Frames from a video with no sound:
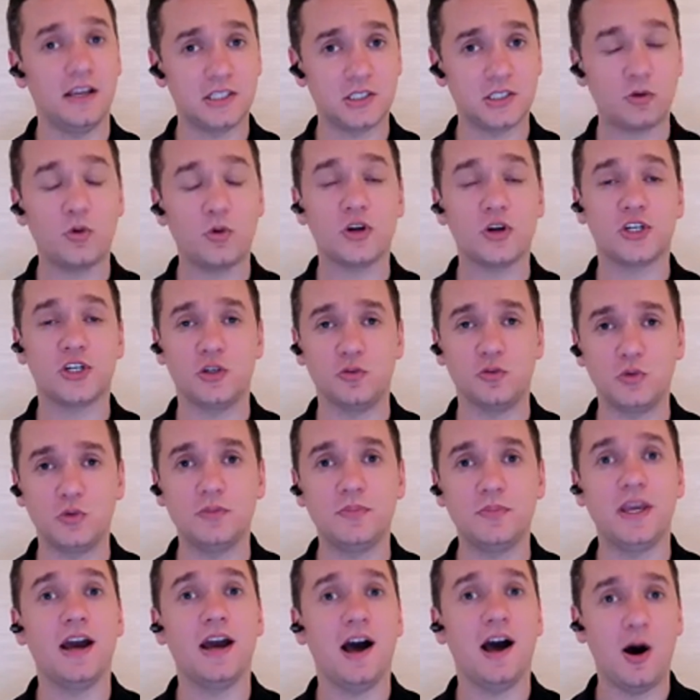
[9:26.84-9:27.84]
last question
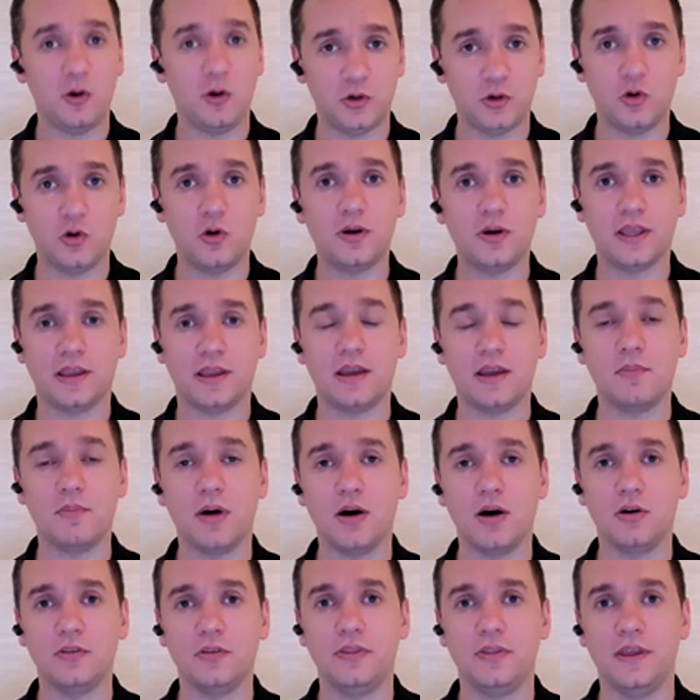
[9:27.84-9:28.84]
will be how knowing
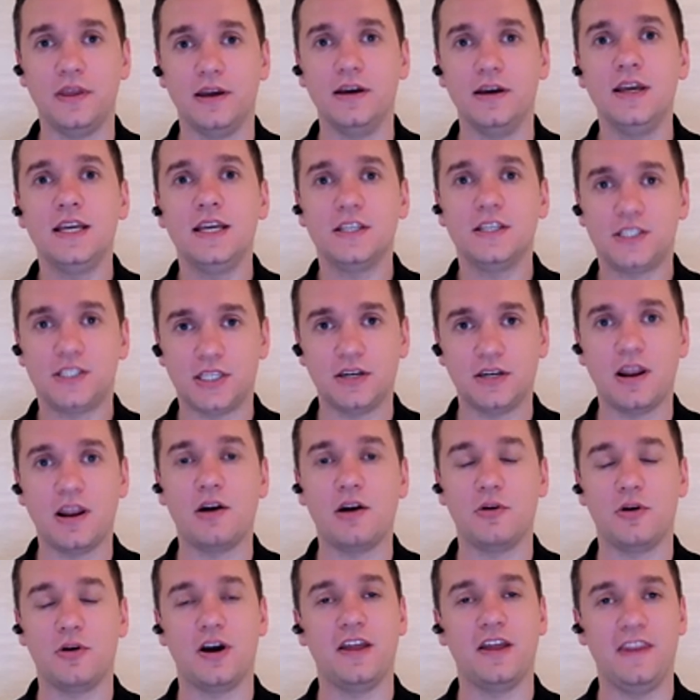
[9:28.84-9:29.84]
about the
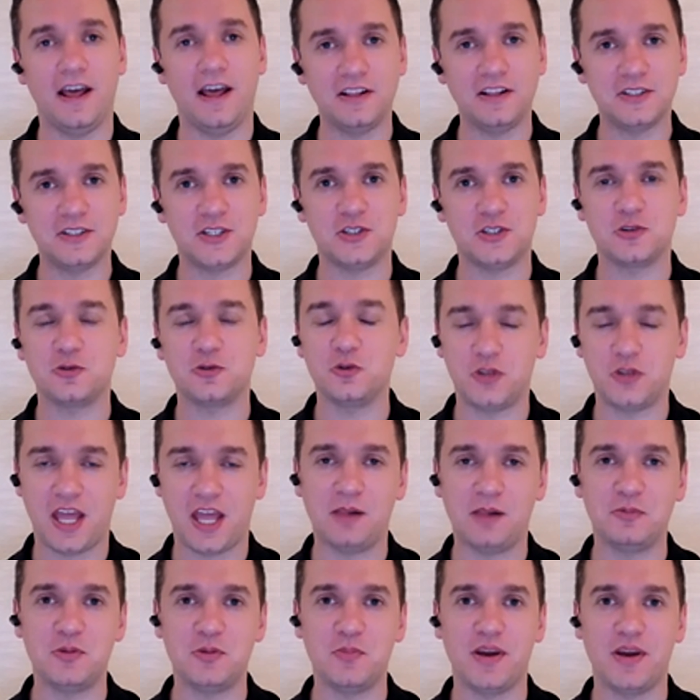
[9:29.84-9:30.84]
scenario analysis would
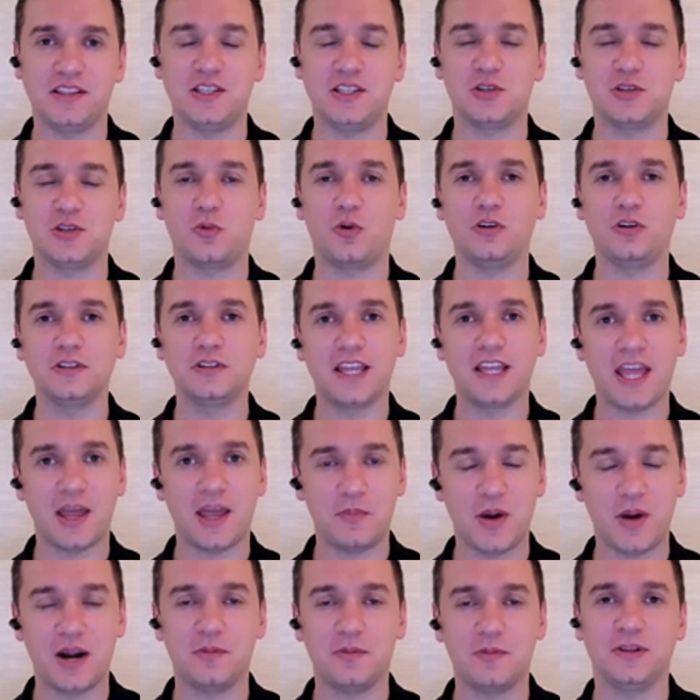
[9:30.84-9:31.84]
help make this world
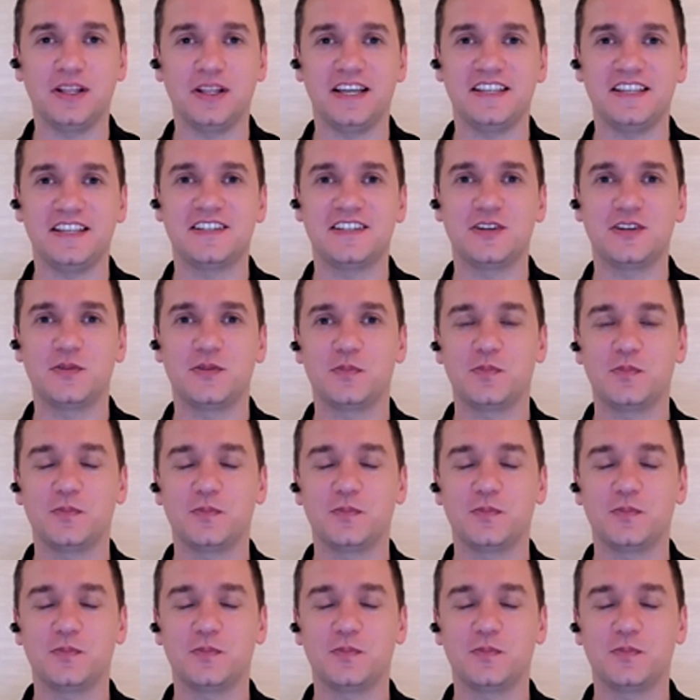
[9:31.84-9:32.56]
a better place.